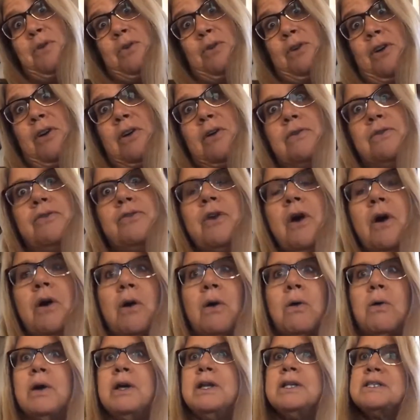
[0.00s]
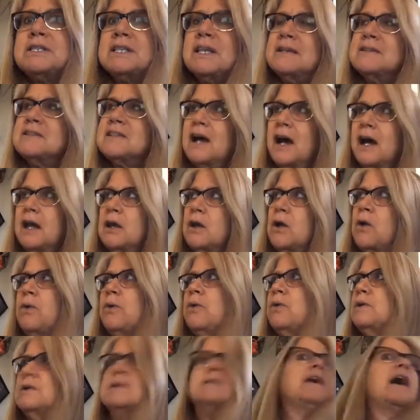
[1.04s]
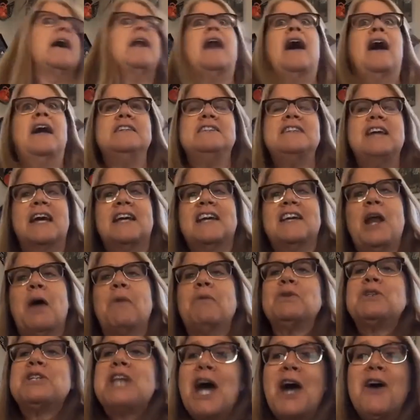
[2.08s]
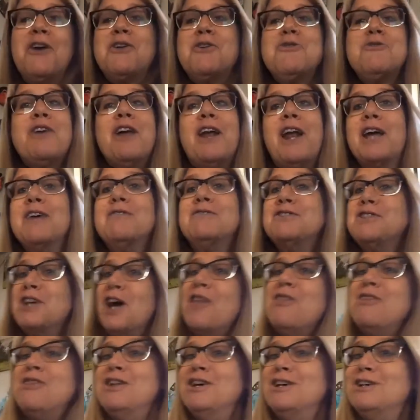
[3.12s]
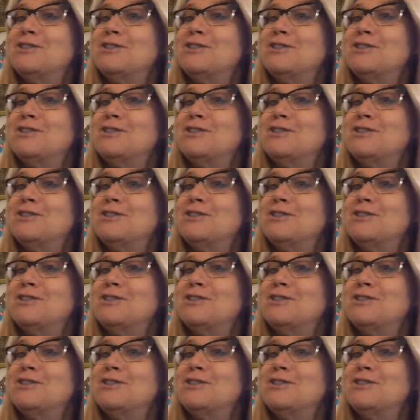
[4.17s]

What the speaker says: So it's kind of cool and kind of high tech, and I will tell you that I have done this